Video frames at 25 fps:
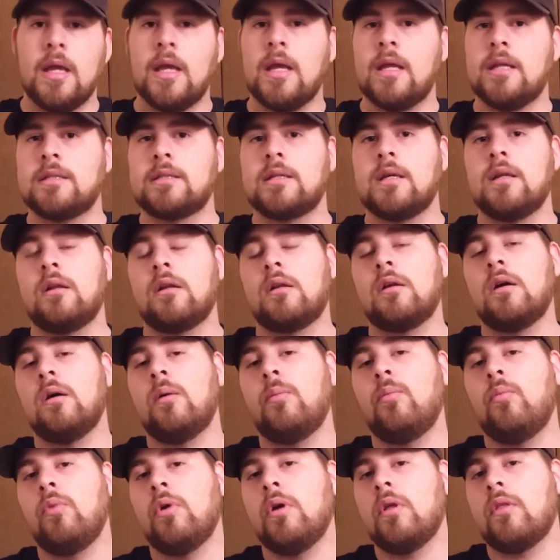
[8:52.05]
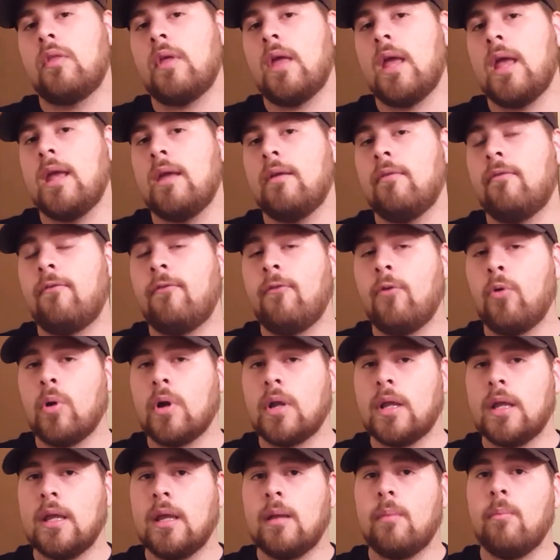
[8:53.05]
It's going to come with a 4
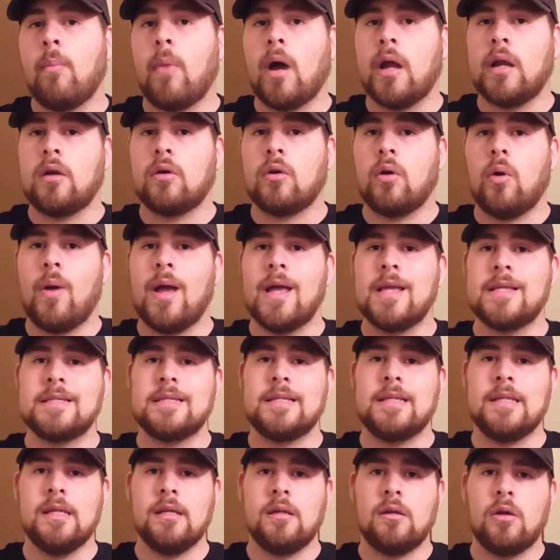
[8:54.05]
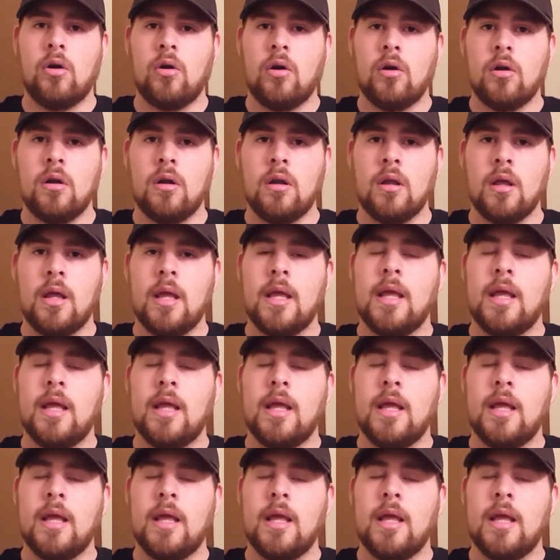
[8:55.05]
gig micro SD card,